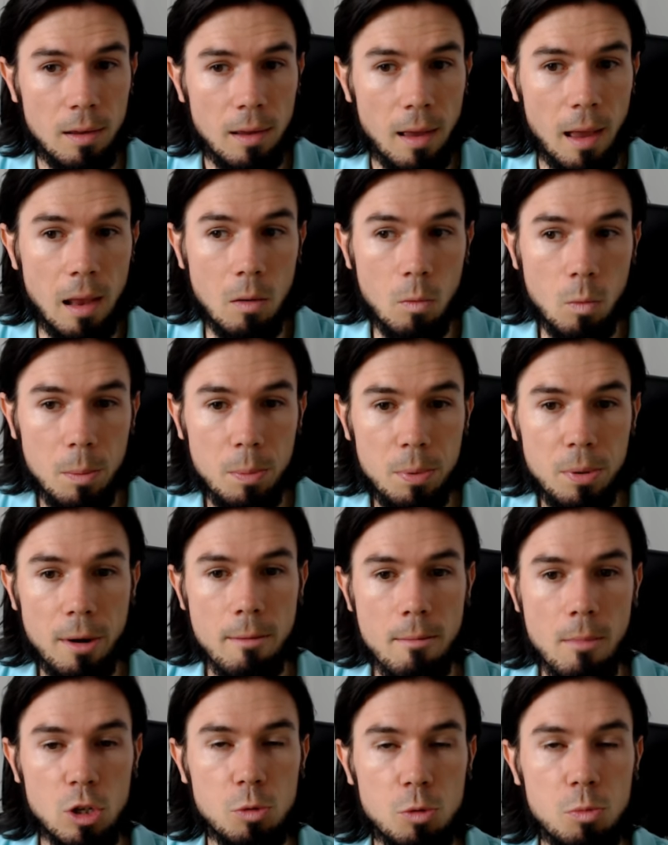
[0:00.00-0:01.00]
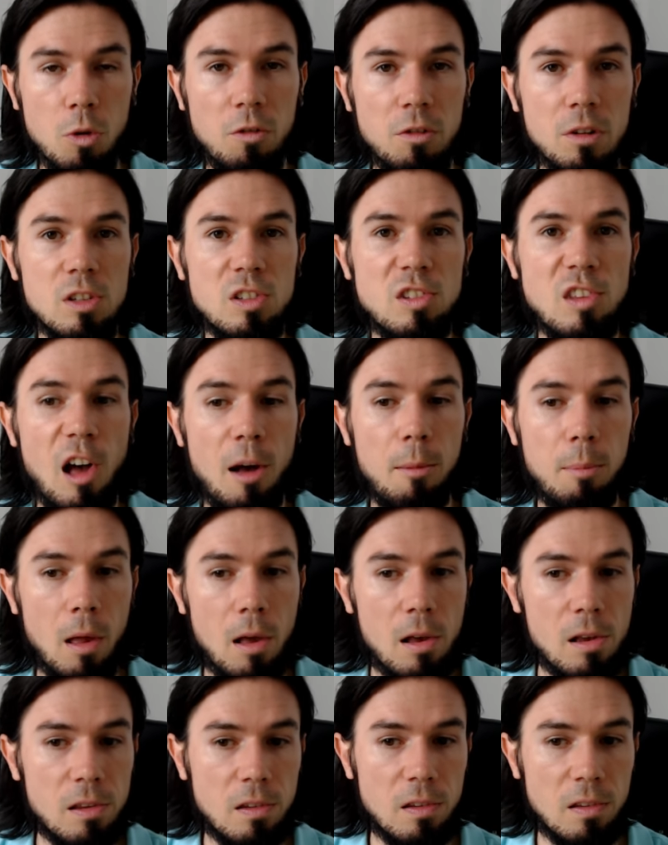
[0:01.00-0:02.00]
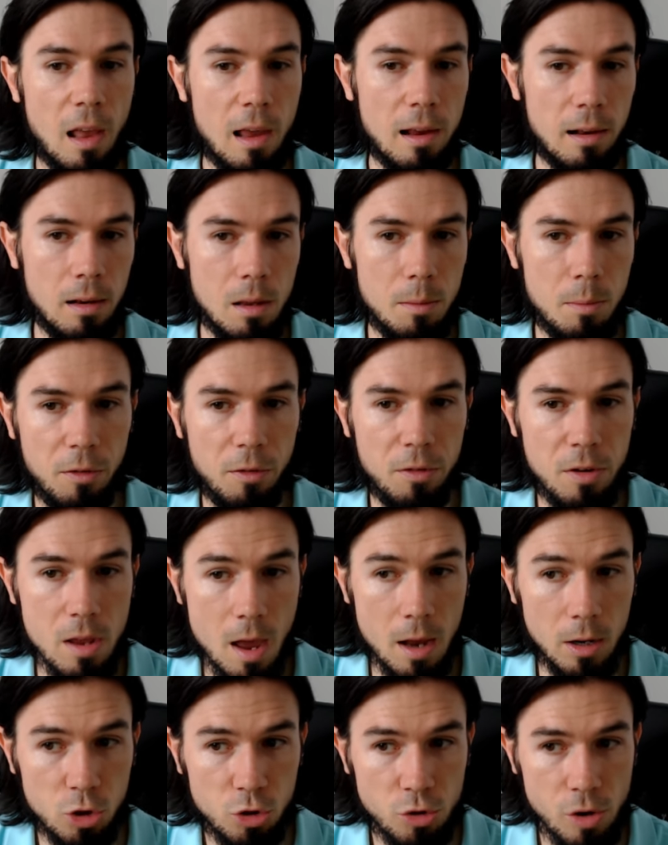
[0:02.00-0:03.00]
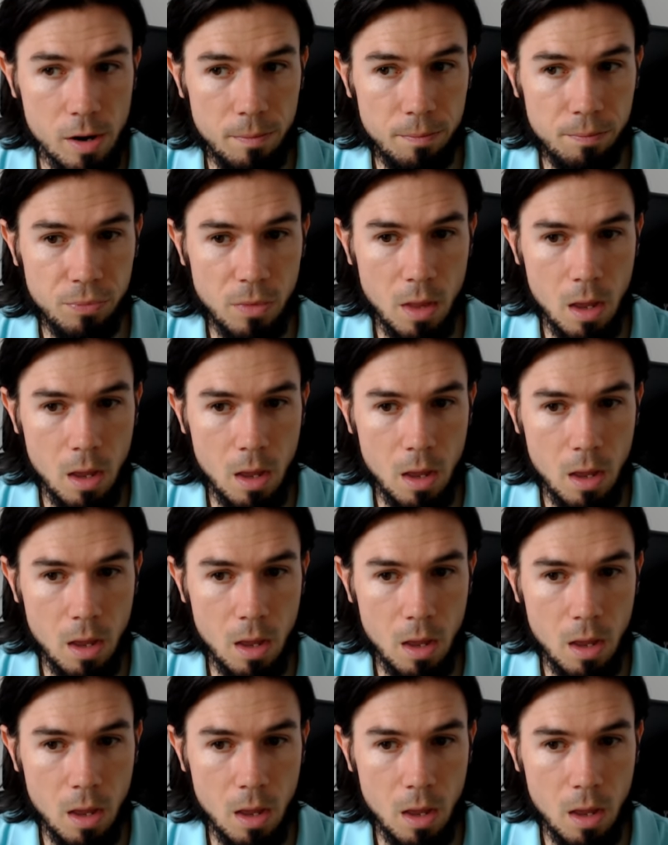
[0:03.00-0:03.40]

and we pretty much move the stop loss slightly above the entry.